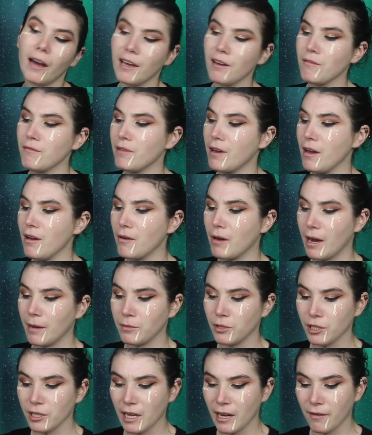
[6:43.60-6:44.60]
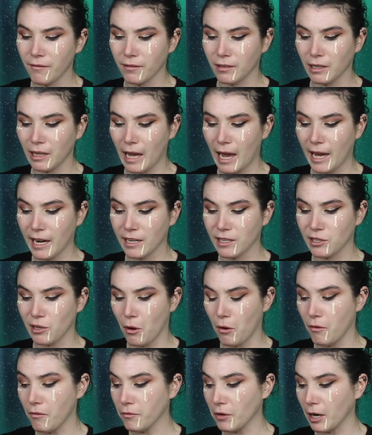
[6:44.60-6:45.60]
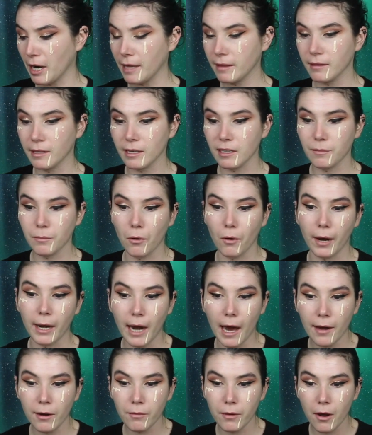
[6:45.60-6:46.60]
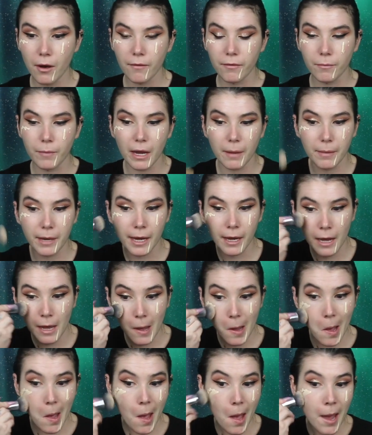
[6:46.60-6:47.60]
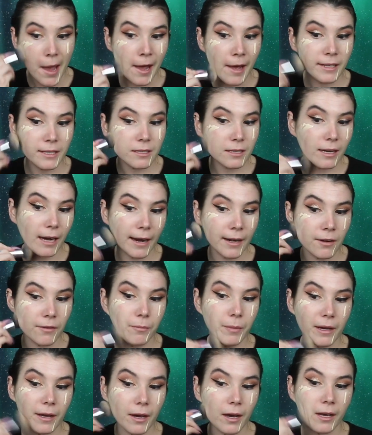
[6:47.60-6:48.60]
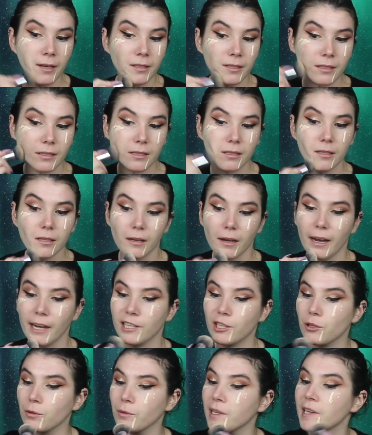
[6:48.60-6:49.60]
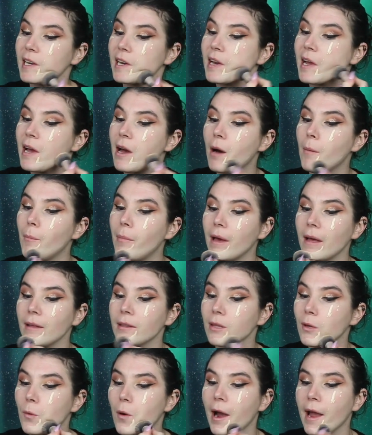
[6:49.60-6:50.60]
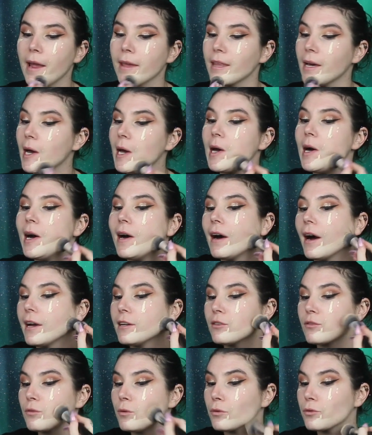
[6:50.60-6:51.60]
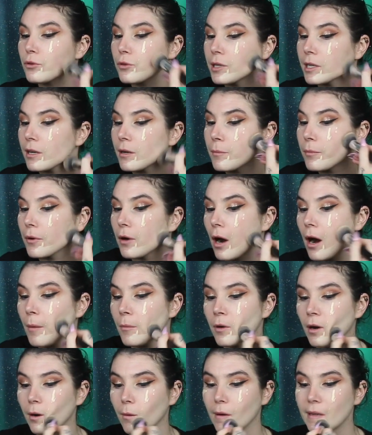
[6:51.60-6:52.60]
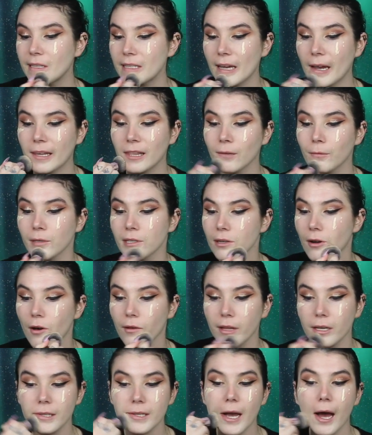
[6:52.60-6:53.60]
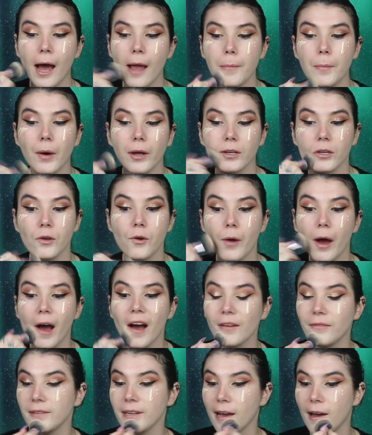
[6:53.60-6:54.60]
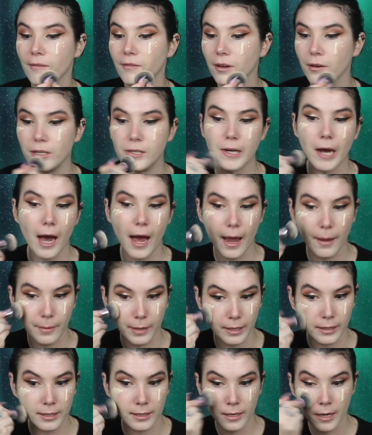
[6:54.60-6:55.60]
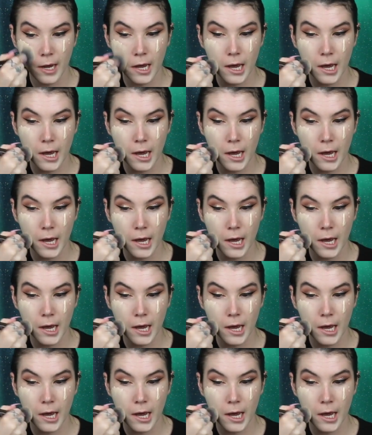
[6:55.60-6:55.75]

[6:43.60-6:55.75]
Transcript: I don't know, I'm just kind of glad it's over at this point. I don't know if maybe it's kind of because I treated it a bit the way that high school treated prom, where it was like there was all this hype on you have to have a good time and it's